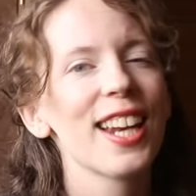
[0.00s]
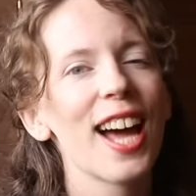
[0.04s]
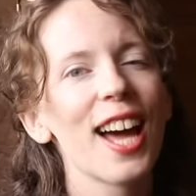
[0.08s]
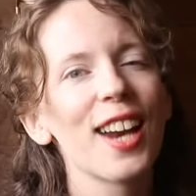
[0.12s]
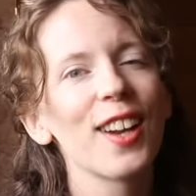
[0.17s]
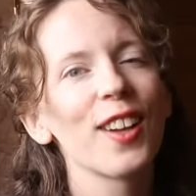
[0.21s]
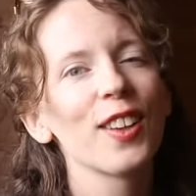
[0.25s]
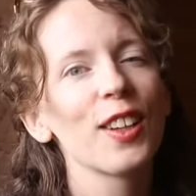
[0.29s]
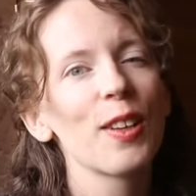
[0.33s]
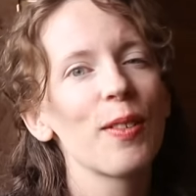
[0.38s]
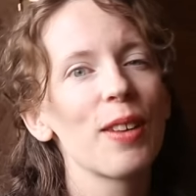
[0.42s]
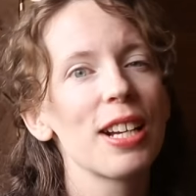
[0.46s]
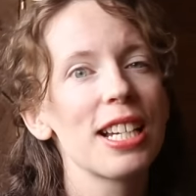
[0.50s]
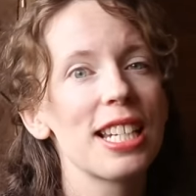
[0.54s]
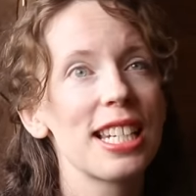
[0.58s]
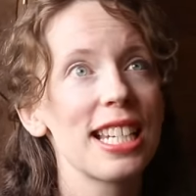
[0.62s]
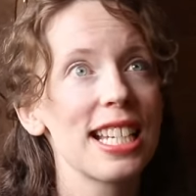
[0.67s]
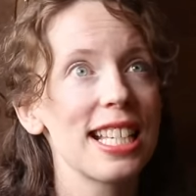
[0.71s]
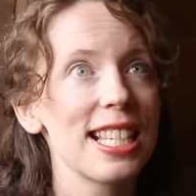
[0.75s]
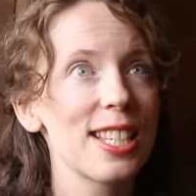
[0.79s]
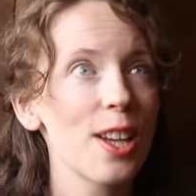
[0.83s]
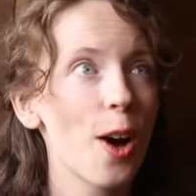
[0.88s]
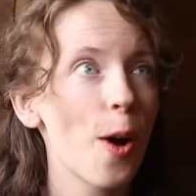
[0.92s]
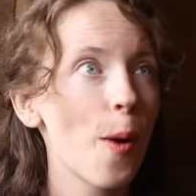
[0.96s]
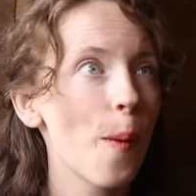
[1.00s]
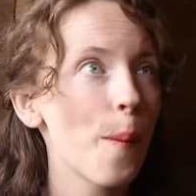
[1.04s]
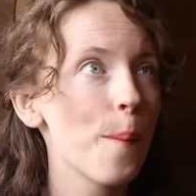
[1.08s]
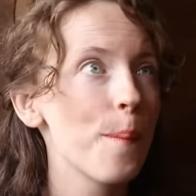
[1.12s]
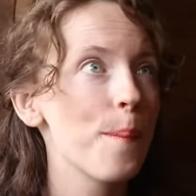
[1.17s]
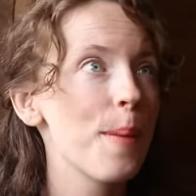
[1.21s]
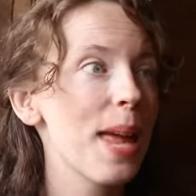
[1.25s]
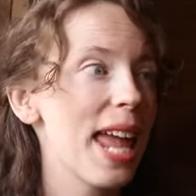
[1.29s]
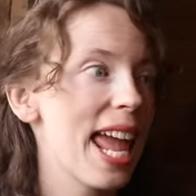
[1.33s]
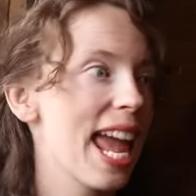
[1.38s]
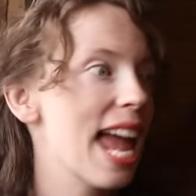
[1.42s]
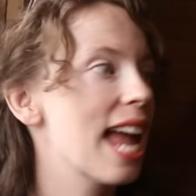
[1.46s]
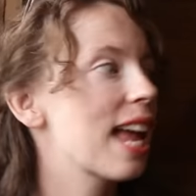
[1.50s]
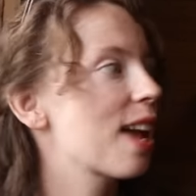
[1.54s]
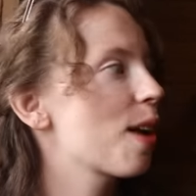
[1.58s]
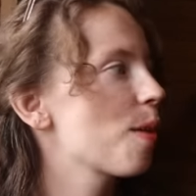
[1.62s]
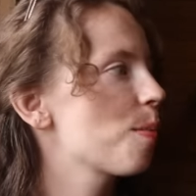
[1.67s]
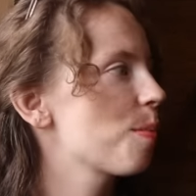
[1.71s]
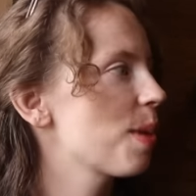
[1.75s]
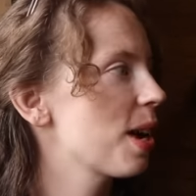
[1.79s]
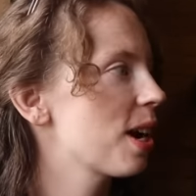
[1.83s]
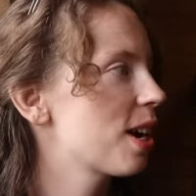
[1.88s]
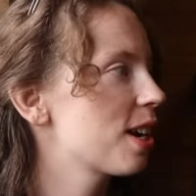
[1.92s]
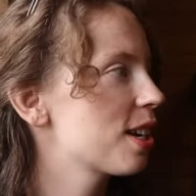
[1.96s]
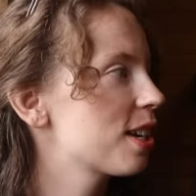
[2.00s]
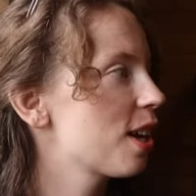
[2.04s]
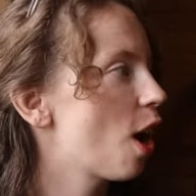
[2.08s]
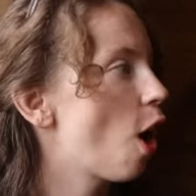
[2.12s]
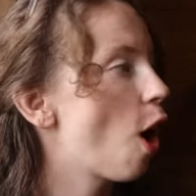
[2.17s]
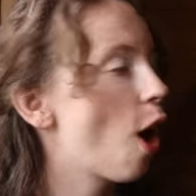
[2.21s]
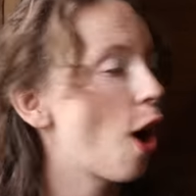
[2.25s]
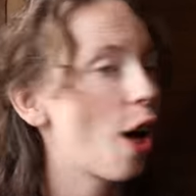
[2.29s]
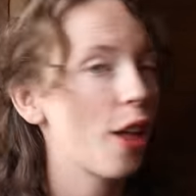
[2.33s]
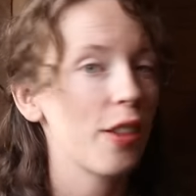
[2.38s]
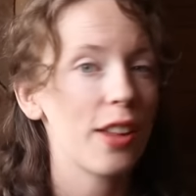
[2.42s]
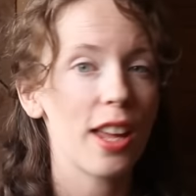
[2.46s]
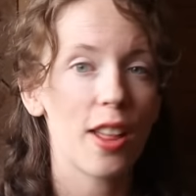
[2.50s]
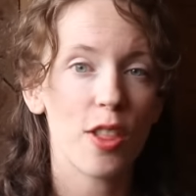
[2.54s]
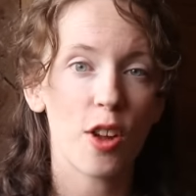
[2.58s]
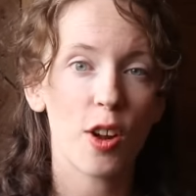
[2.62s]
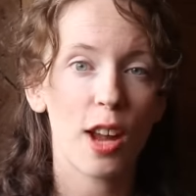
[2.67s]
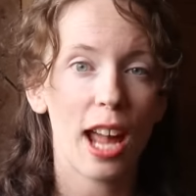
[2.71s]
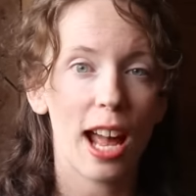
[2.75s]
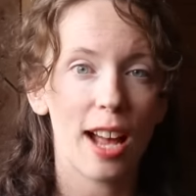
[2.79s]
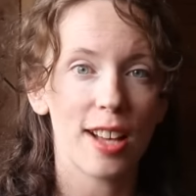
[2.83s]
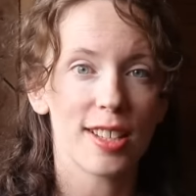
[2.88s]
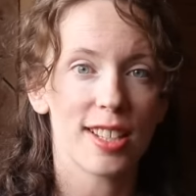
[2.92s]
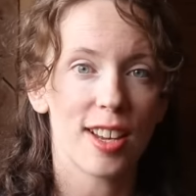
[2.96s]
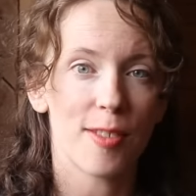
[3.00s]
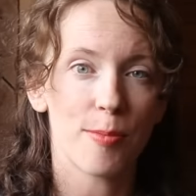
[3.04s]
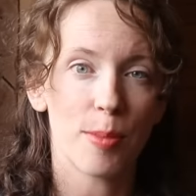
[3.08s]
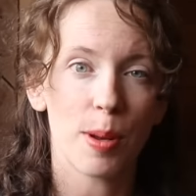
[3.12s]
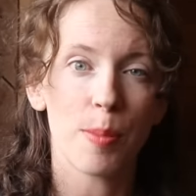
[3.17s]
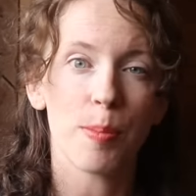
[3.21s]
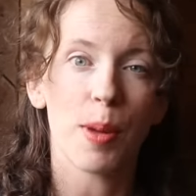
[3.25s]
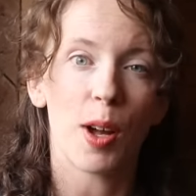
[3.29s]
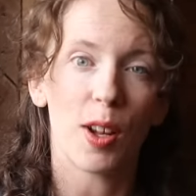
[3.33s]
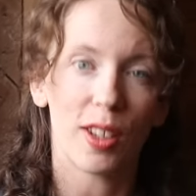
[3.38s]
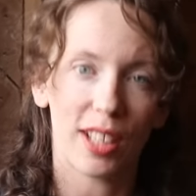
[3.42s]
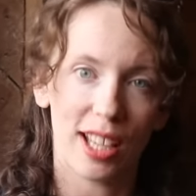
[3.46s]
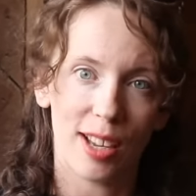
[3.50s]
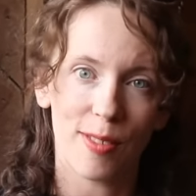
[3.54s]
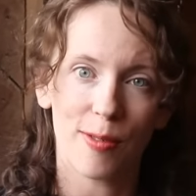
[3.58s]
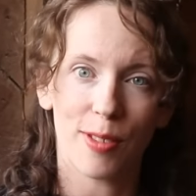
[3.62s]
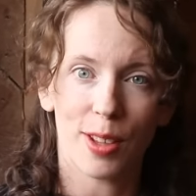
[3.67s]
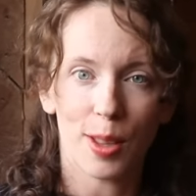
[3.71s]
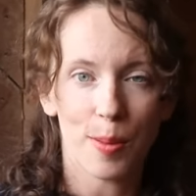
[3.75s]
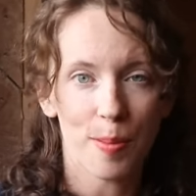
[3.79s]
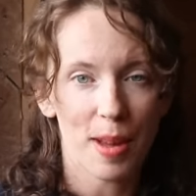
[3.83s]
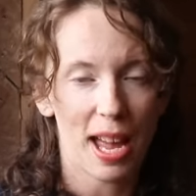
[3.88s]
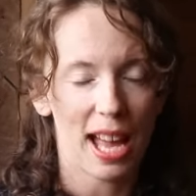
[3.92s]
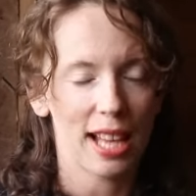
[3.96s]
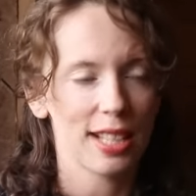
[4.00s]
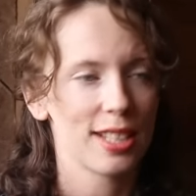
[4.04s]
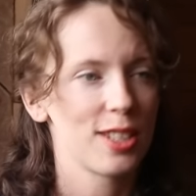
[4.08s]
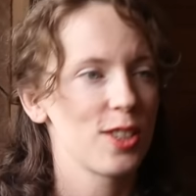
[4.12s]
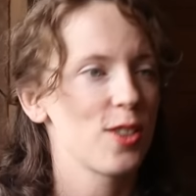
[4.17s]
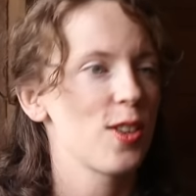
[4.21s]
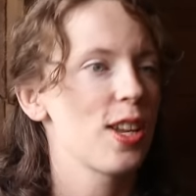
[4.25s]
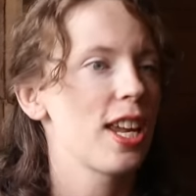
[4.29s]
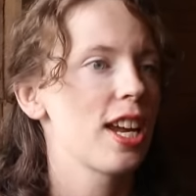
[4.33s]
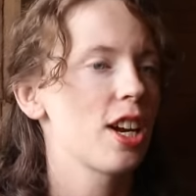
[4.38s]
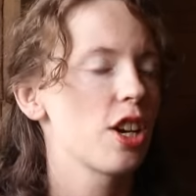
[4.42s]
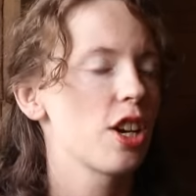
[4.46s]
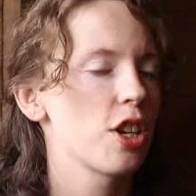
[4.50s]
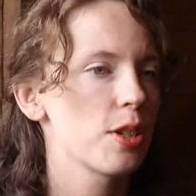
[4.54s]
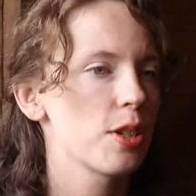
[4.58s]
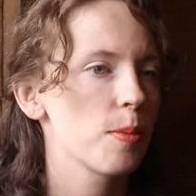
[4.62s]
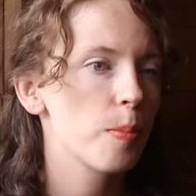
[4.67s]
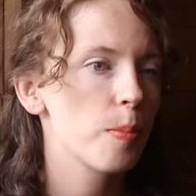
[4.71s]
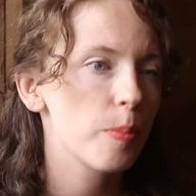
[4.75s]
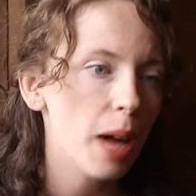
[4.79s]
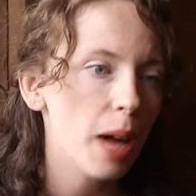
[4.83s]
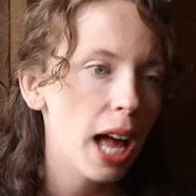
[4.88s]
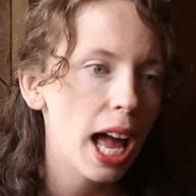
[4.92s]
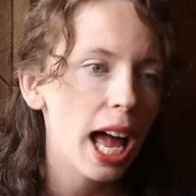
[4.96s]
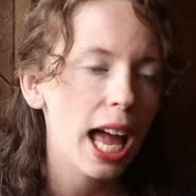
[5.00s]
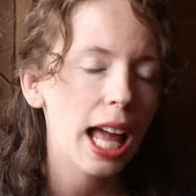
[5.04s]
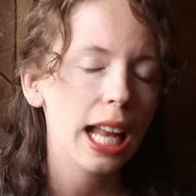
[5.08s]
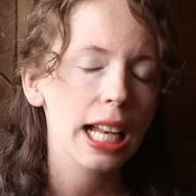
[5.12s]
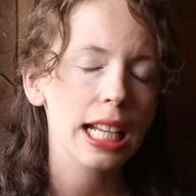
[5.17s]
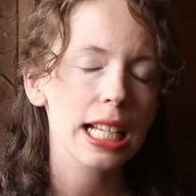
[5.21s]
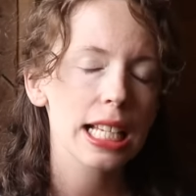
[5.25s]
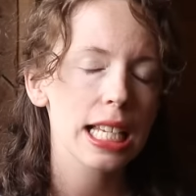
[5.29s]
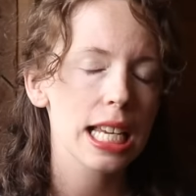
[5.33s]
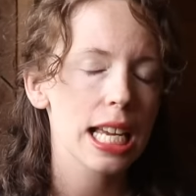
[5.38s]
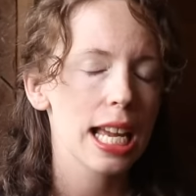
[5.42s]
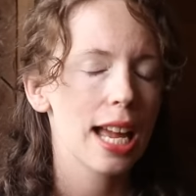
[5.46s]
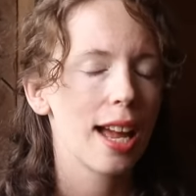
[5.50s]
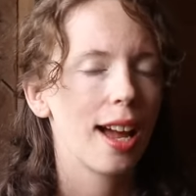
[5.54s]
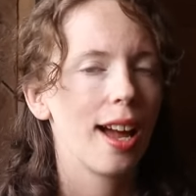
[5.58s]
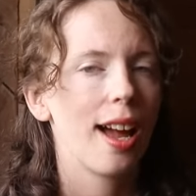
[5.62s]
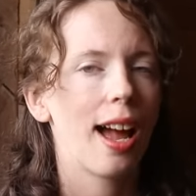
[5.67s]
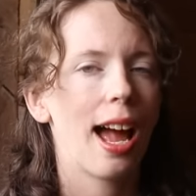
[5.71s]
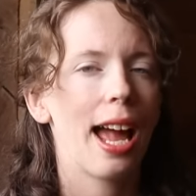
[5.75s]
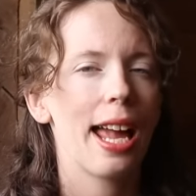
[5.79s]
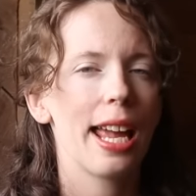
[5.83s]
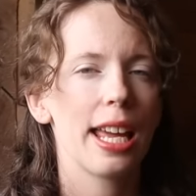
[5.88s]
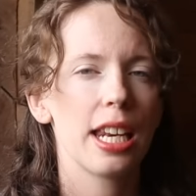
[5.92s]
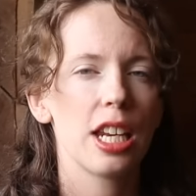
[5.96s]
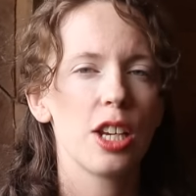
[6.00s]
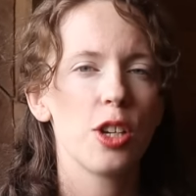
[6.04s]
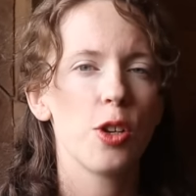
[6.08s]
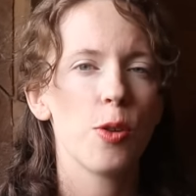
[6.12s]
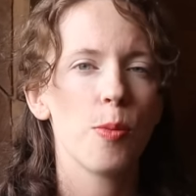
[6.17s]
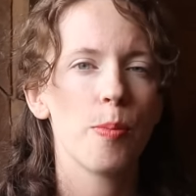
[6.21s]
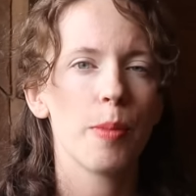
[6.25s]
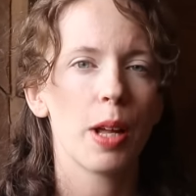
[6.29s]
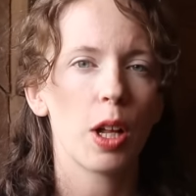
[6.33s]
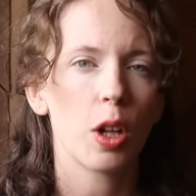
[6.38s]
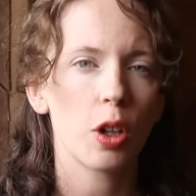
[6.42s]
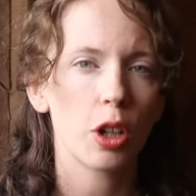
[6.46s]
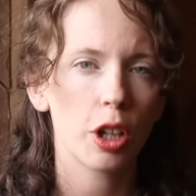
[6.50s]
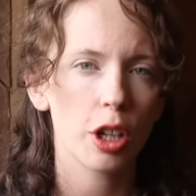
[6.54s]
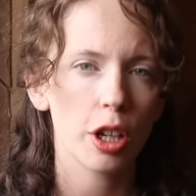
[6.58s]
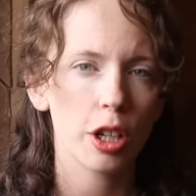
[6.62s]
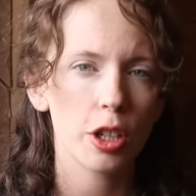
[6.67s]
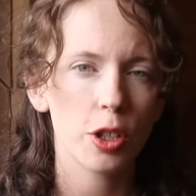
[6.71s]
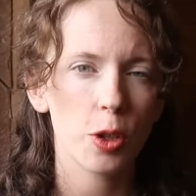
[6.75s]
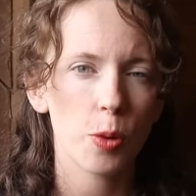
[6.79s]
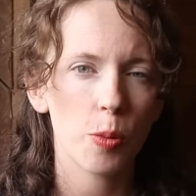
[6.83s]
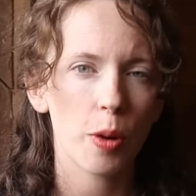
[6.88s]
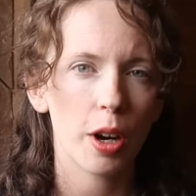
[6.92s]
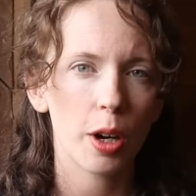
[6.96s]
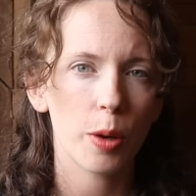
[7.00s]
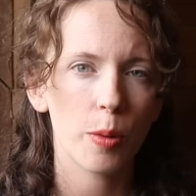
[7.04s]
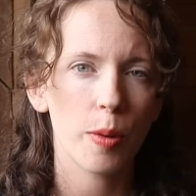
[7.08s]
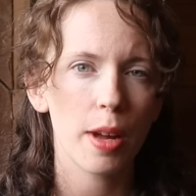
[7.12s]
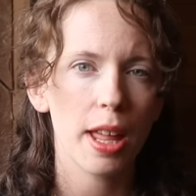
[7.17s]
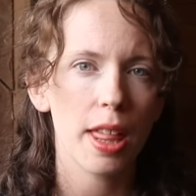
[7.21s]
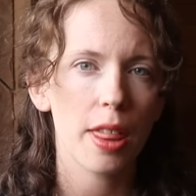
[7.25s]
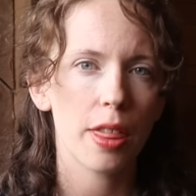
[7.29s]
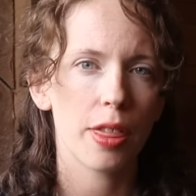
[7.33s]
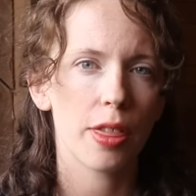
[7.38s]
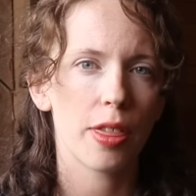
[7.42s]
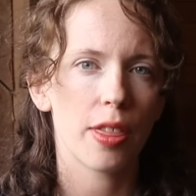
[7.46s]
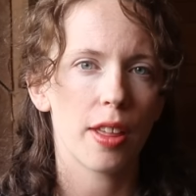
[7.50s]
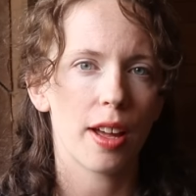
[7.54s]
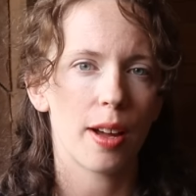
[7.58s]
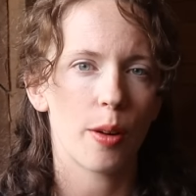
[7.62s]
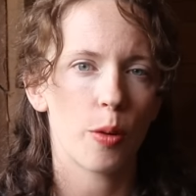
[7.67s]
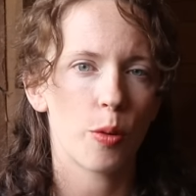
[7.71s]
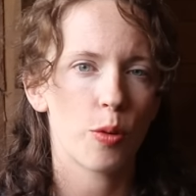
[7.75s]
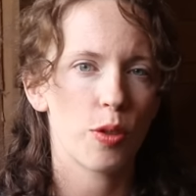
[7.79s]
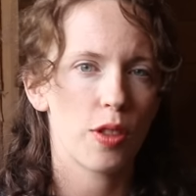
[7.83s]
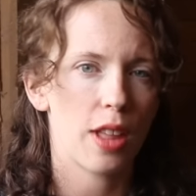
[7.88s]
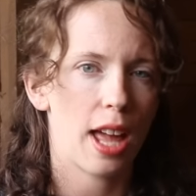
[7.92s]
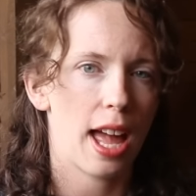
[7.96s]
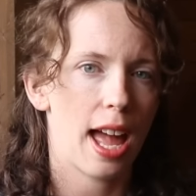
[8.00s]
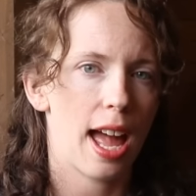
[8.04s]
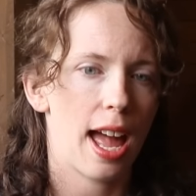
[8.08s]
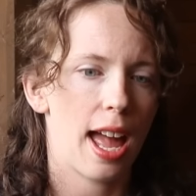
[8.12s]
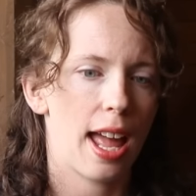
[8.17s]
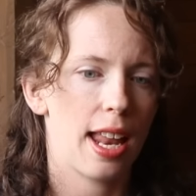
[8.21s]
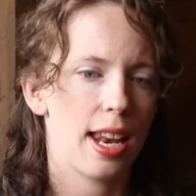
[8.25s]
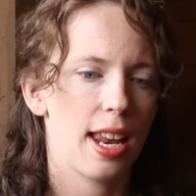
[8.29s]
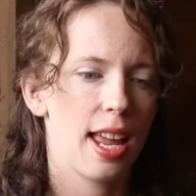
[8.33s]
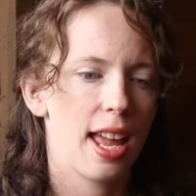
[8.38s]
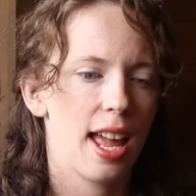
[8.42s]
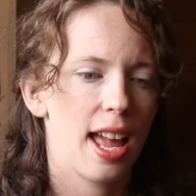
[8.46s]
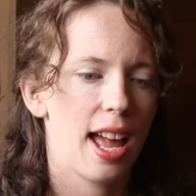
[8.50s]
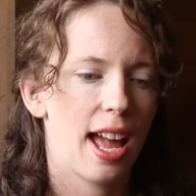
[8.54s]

not only was she so big compared to all the other cows I've been milking for the past two years, but I had a new milker to work with that